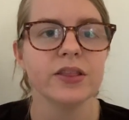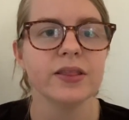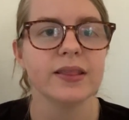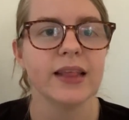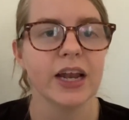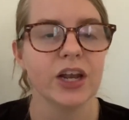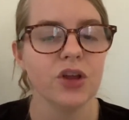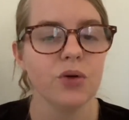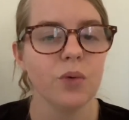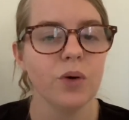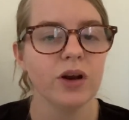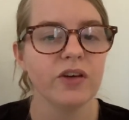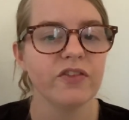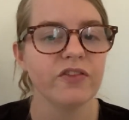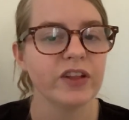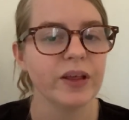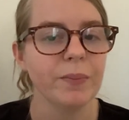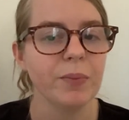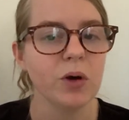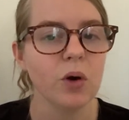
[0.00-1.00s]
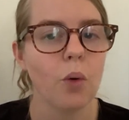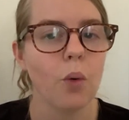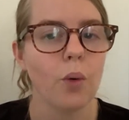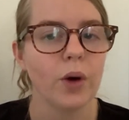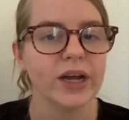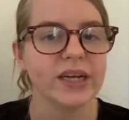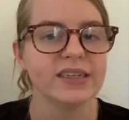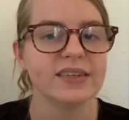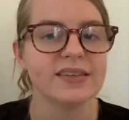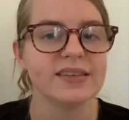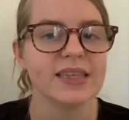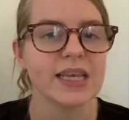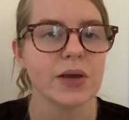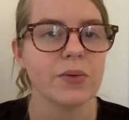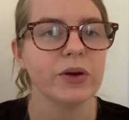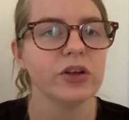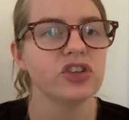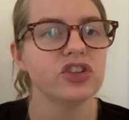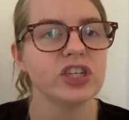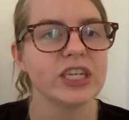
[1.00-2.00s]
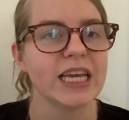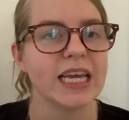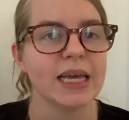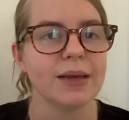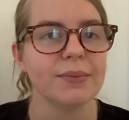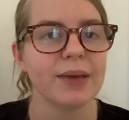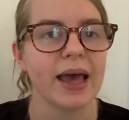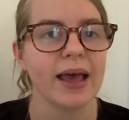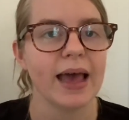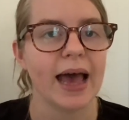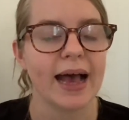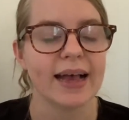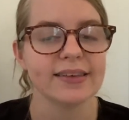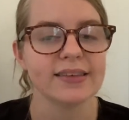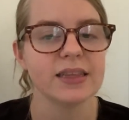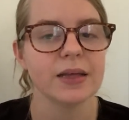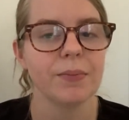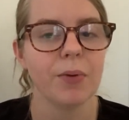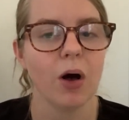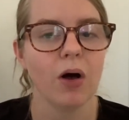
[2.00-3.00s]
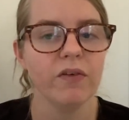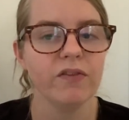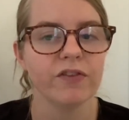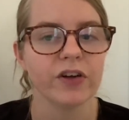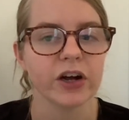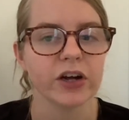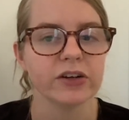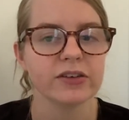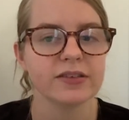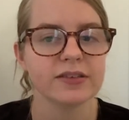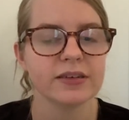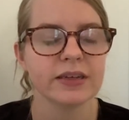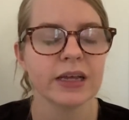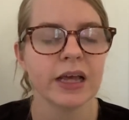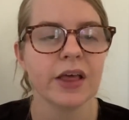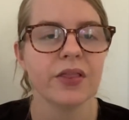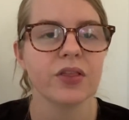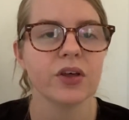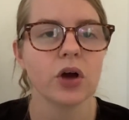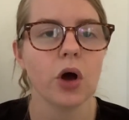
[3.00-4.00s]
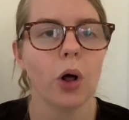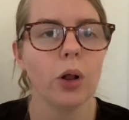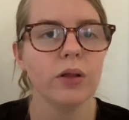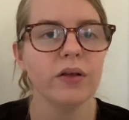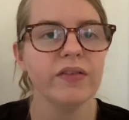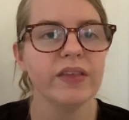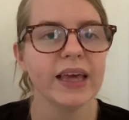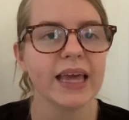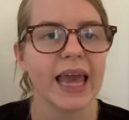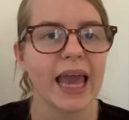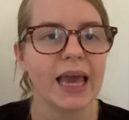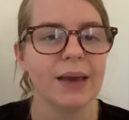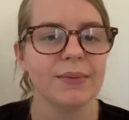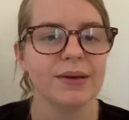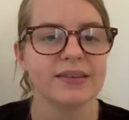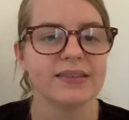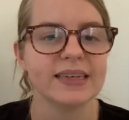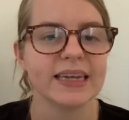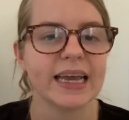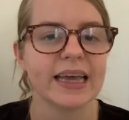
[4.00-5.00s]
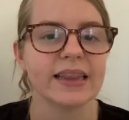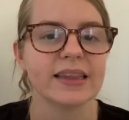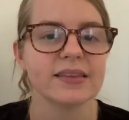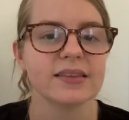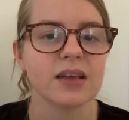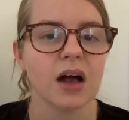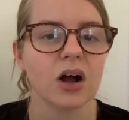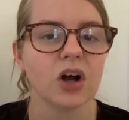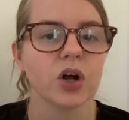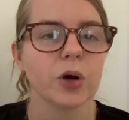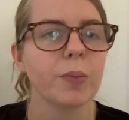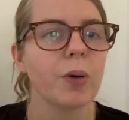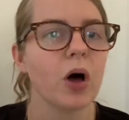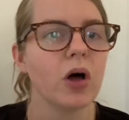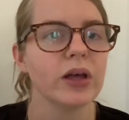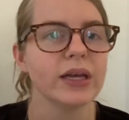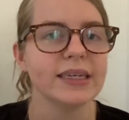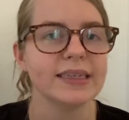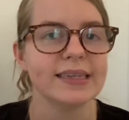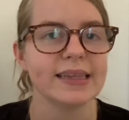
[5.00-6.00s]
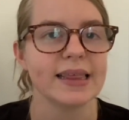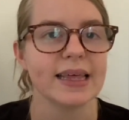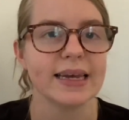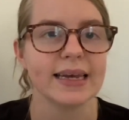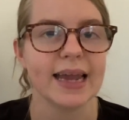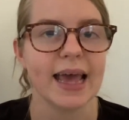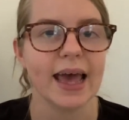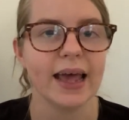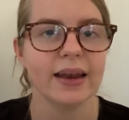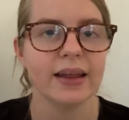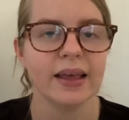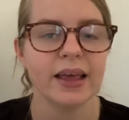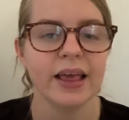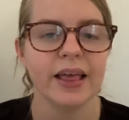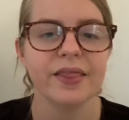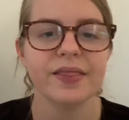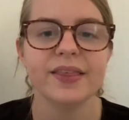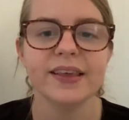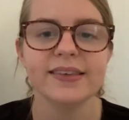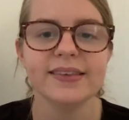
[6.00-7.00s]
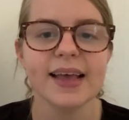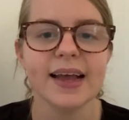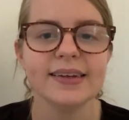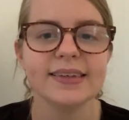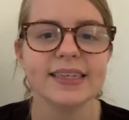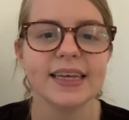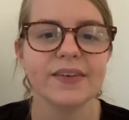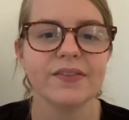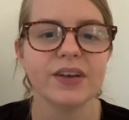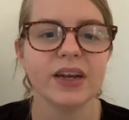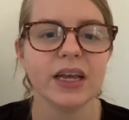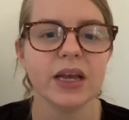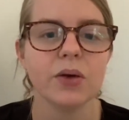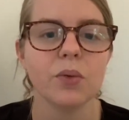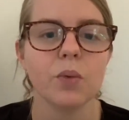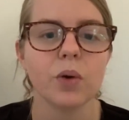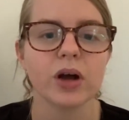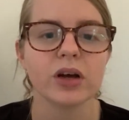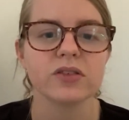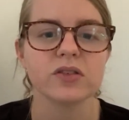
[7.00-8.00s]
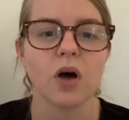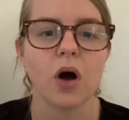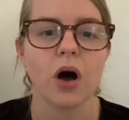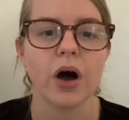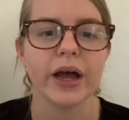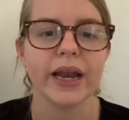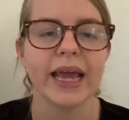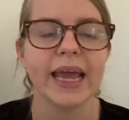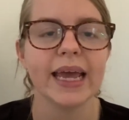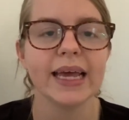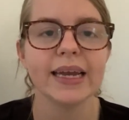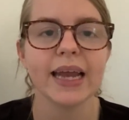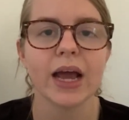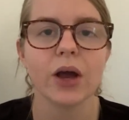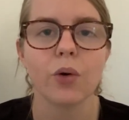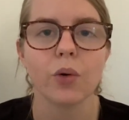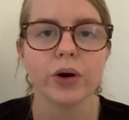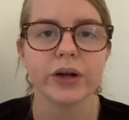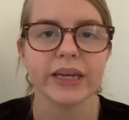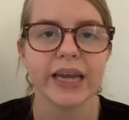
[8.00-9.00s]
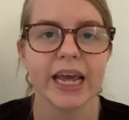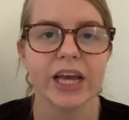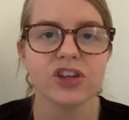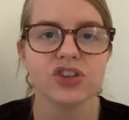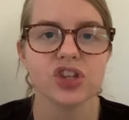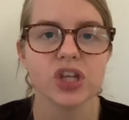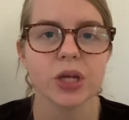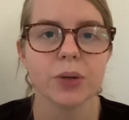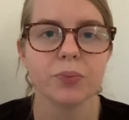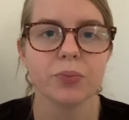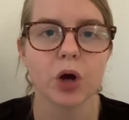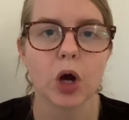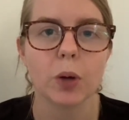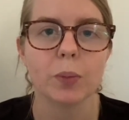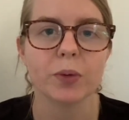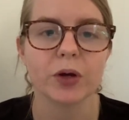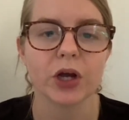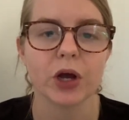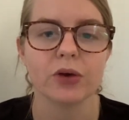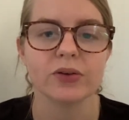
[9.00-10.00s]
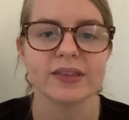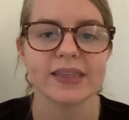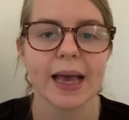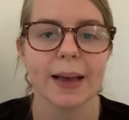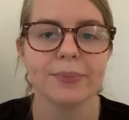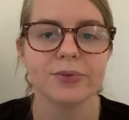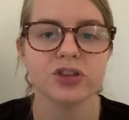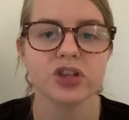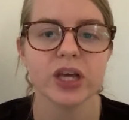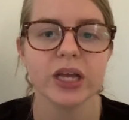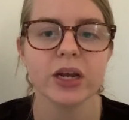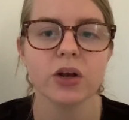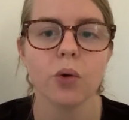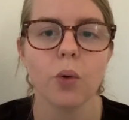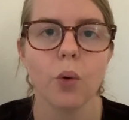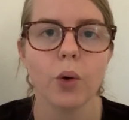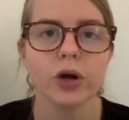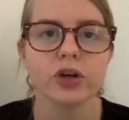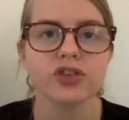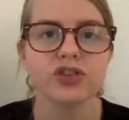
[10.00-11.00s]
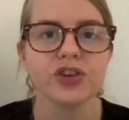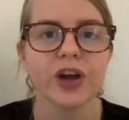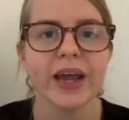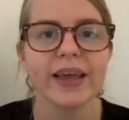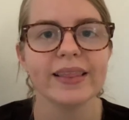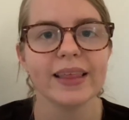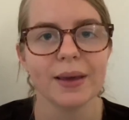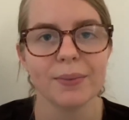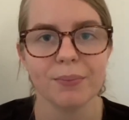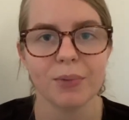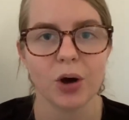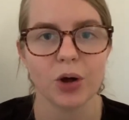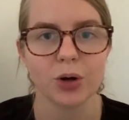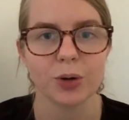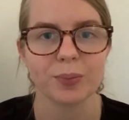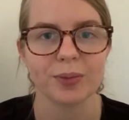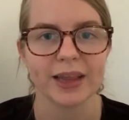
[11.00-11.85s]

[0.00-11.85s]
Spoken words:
Then you want to flip a coin to see which team has the ball first. The goal of the game is to get the soccer ball into the net. This activity works on hand-eye coordination, proprioception, core strength, and motor